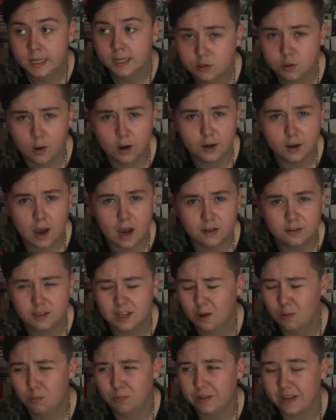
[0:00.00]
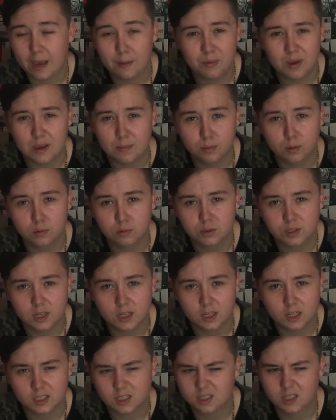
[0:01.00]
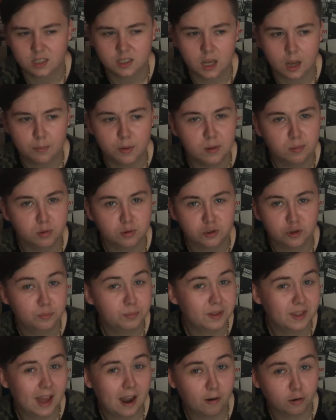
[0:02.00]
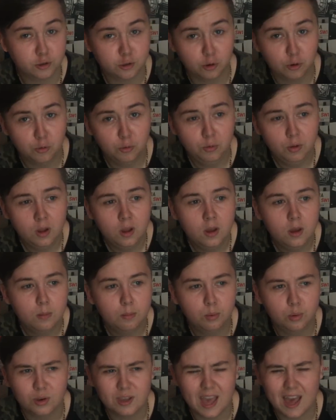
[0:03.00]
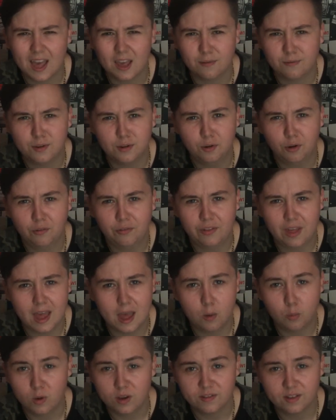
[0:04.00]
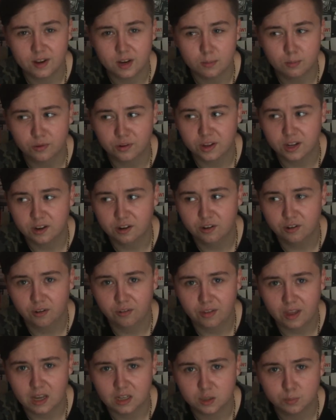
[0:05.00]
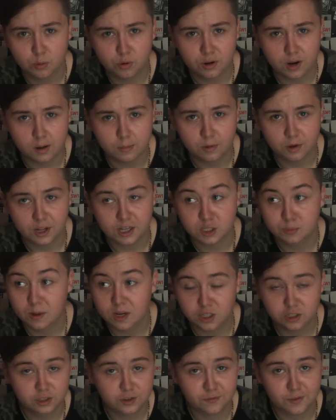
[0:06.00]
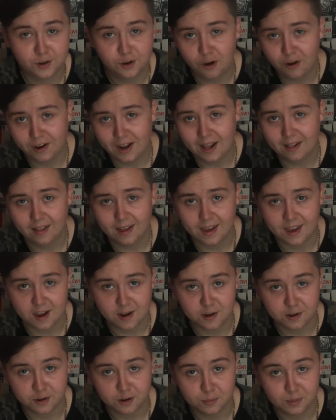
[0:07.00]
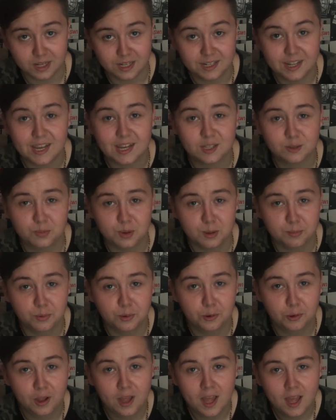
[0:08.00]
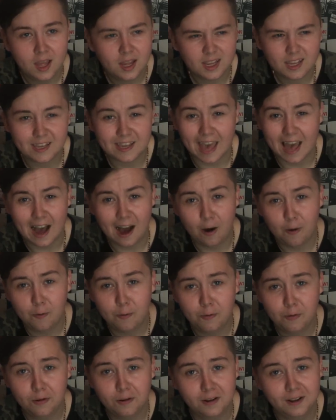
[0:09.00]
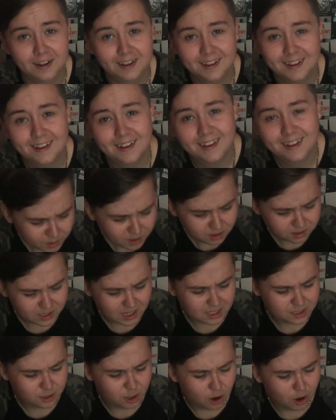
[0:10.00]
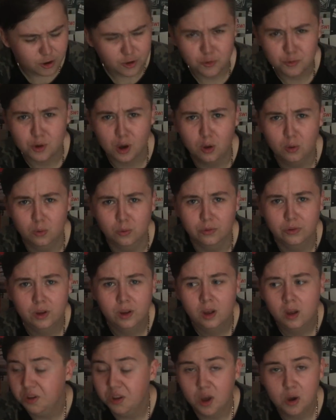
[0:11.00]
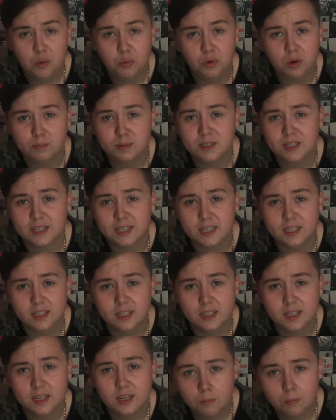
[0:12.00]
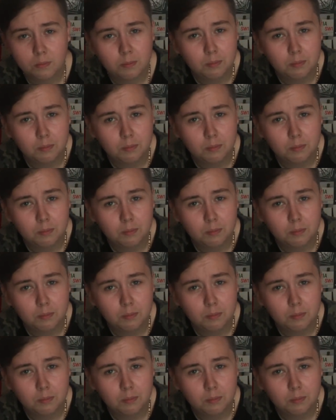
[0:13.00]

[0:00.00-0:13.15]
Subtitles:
So I don't get people who say like cishet people shouldn't be there at all. But yeah, if you're not there with anybody and you're not there supporting anybody, especially if you're not an ally and you're going to be a dick to people, get out. Someone else asked, are you cold? No, not particularly.